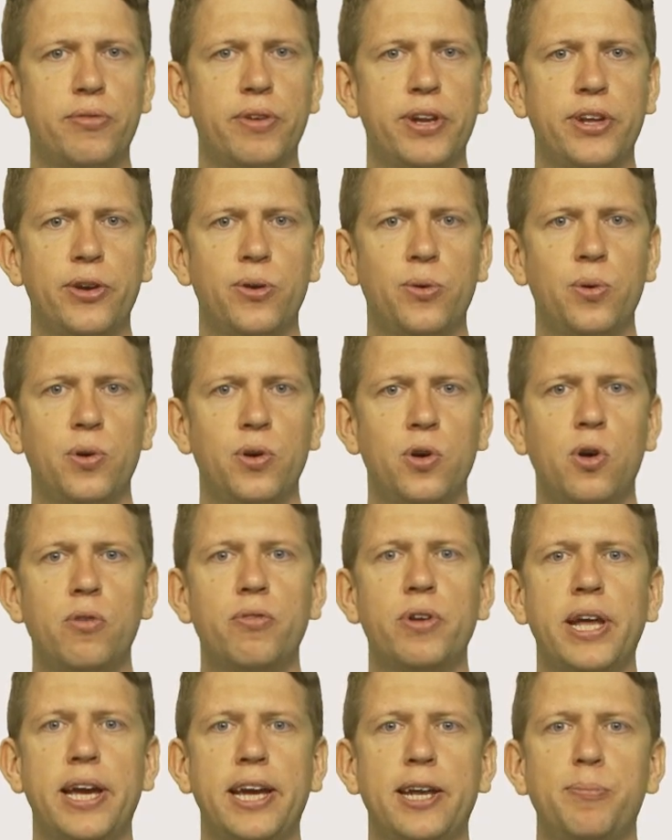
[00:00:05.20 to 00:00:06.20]
video of
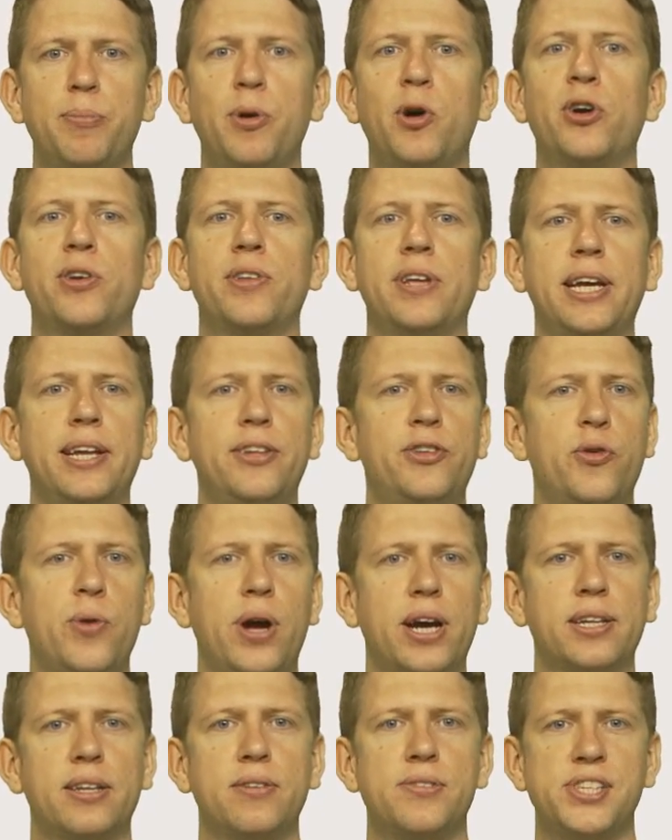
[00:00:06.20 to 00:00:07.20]
an 8-part
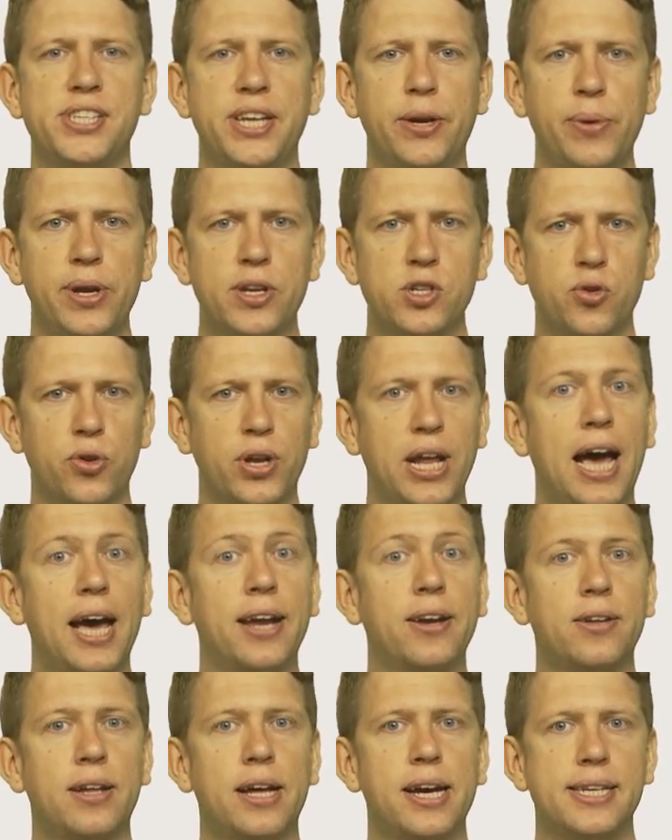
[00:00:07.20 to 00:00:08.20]
interactive series on
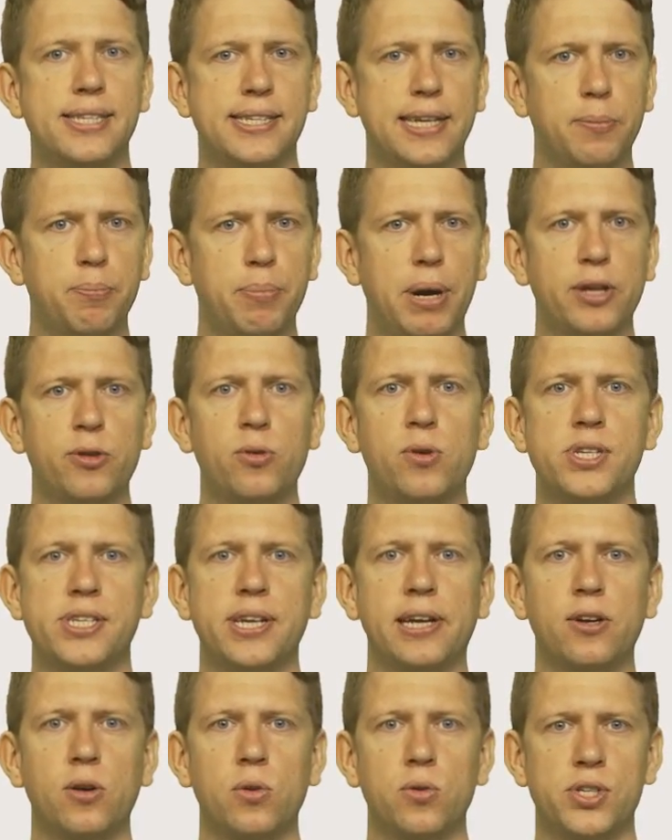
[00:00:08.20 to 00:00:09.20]
analyzing patterns
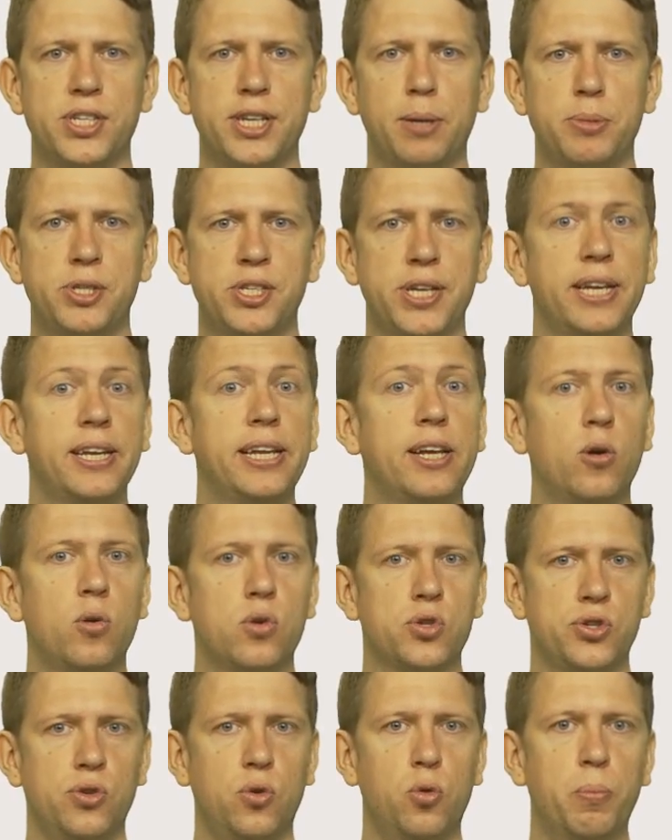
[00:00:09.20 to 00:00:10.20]
and concepts in the
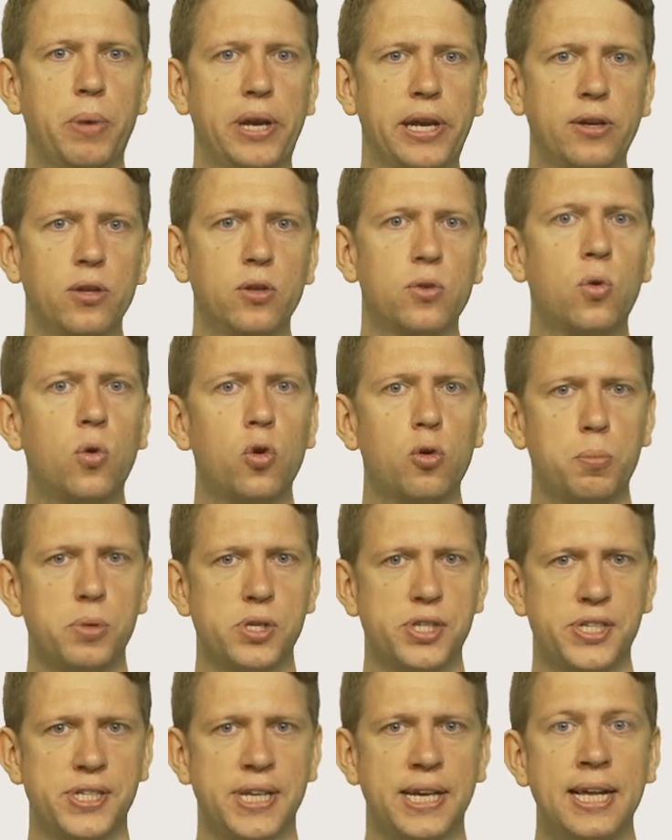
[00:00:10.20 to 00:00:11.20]
Oslo Medical
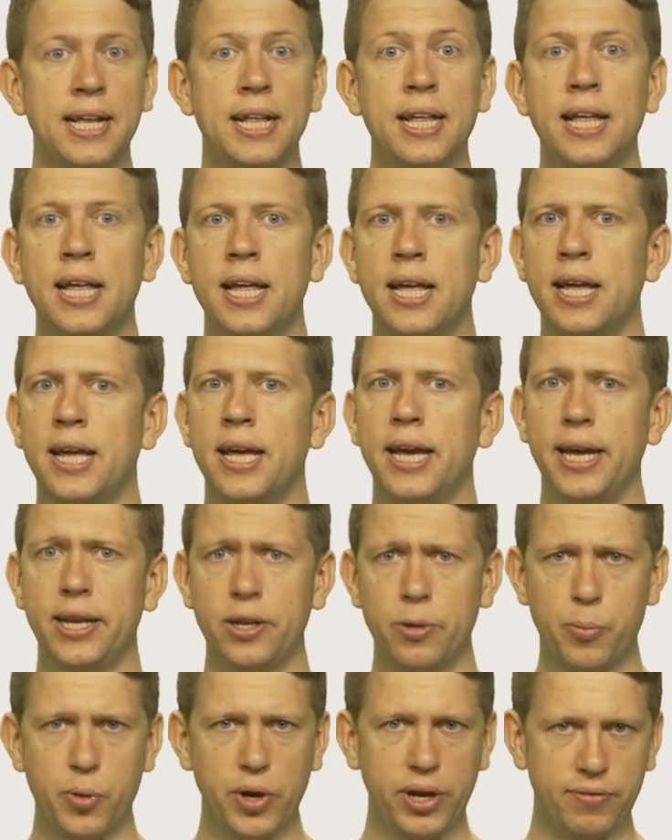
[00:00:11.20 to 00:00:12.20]
Corpus. In
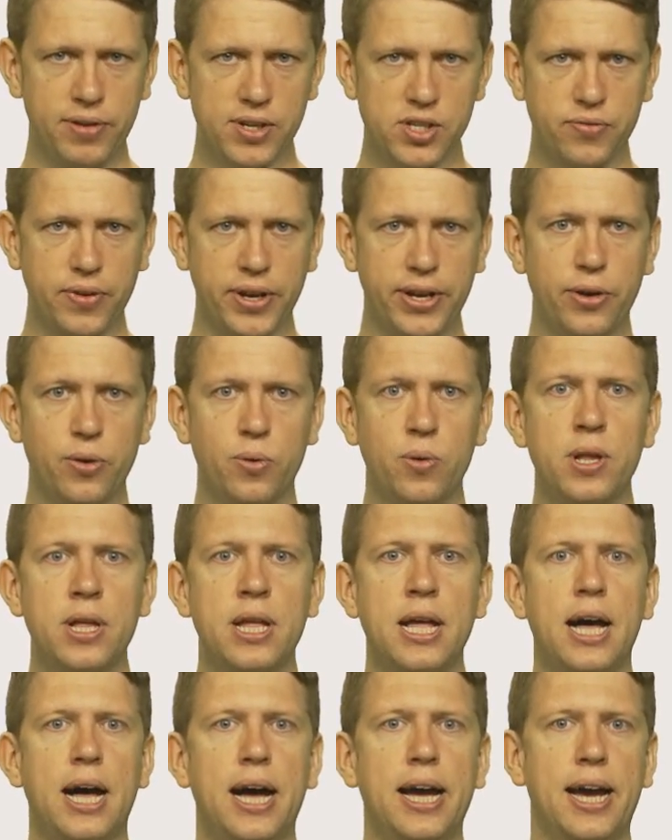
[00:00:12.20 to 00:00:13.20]
the previous video,
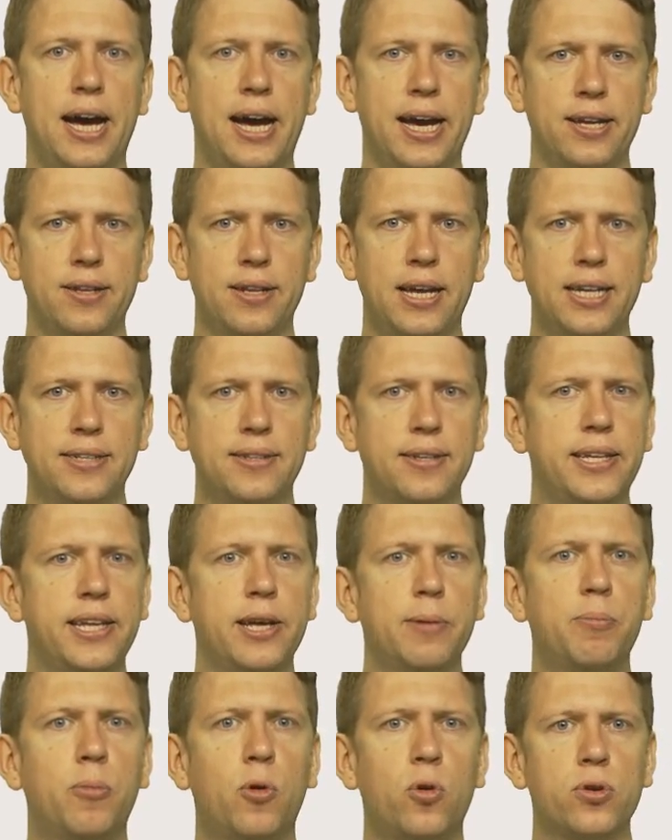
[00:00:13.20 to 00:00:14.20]
I highlighted the
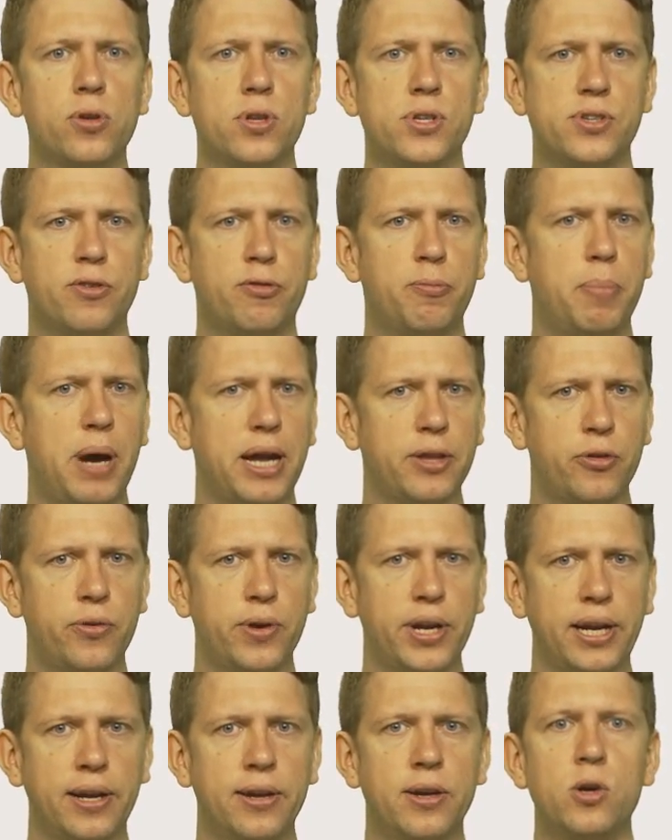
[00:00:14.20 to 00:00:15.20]
importance of
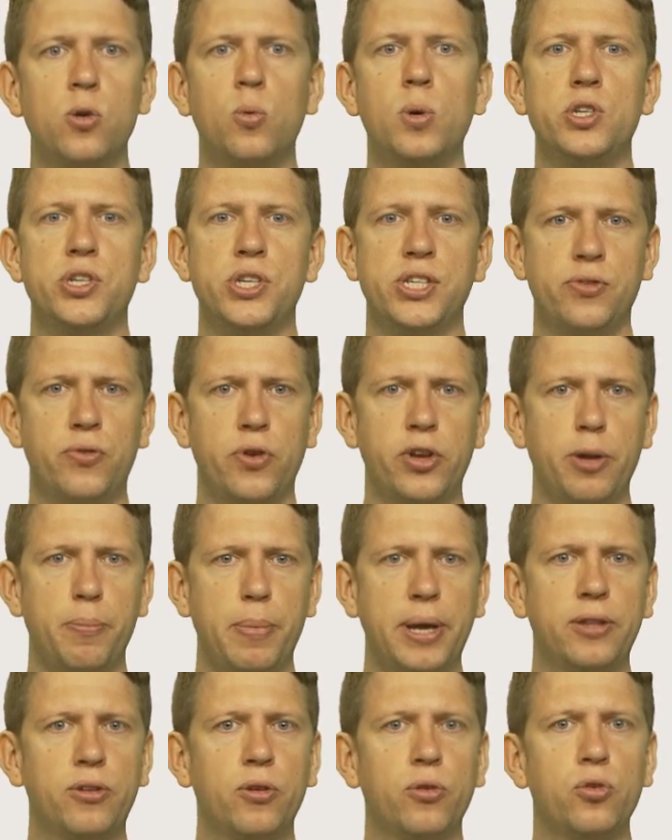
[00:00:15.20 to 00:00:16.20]
patterning, which is
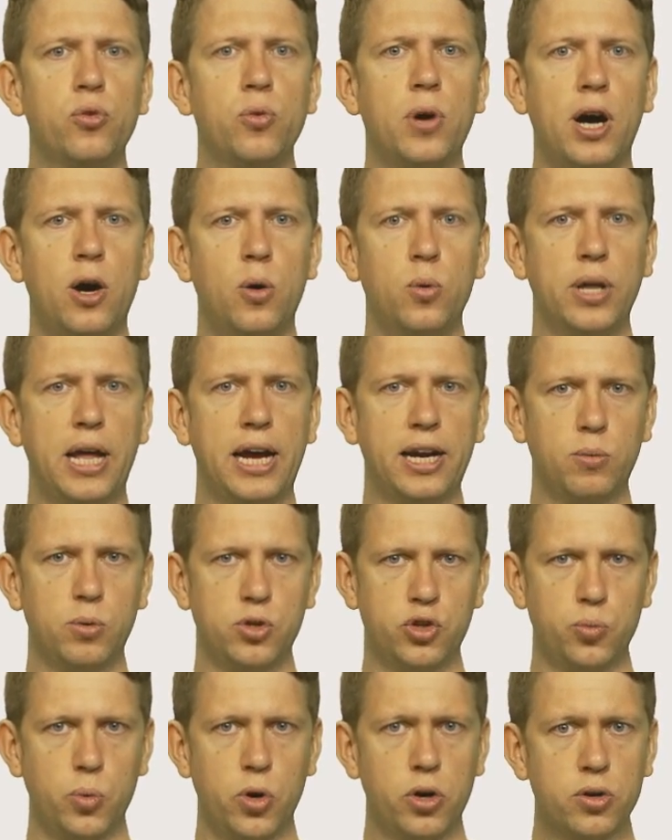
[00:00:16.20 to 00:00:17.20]
fundamental to how
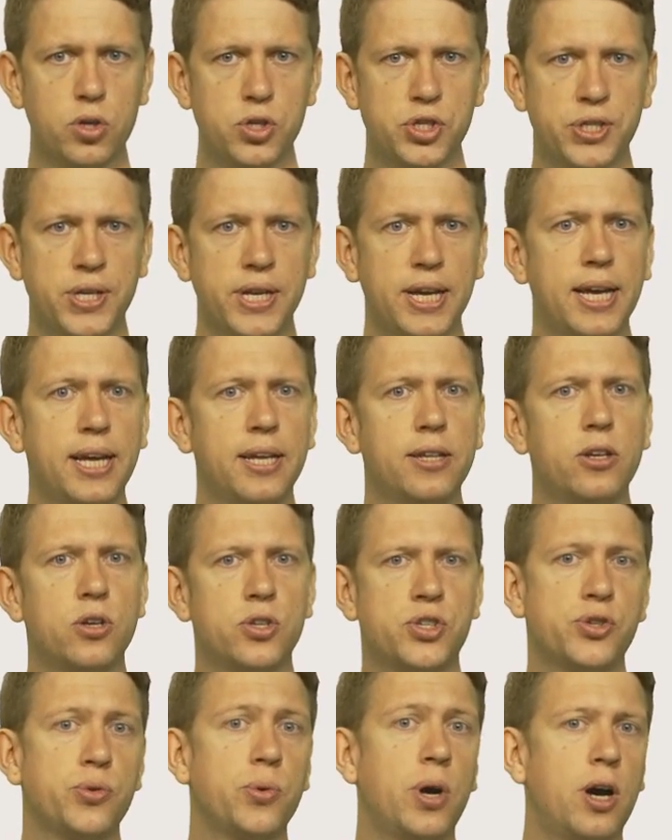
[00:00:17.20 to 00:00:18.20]
language works and
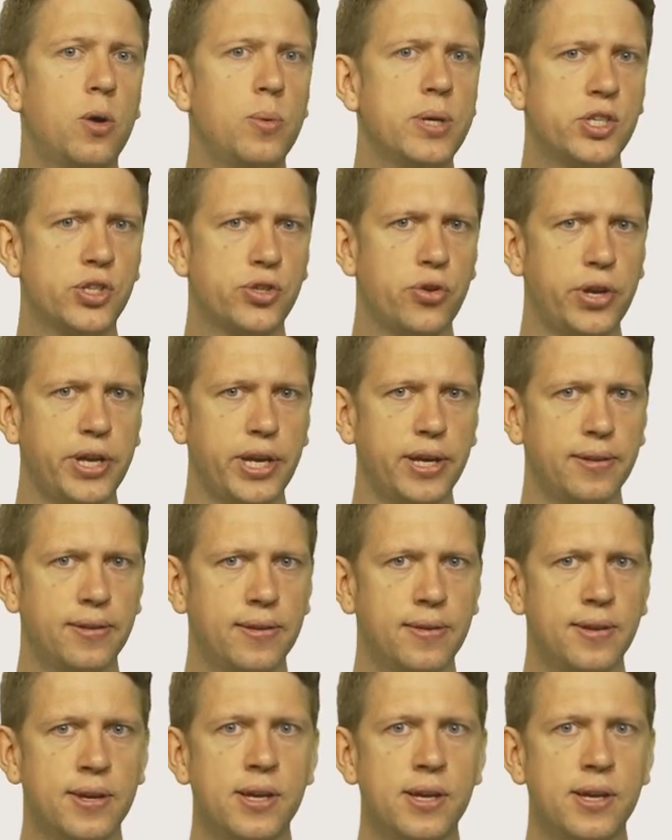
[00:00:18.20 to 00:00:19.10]
thus to how we study it.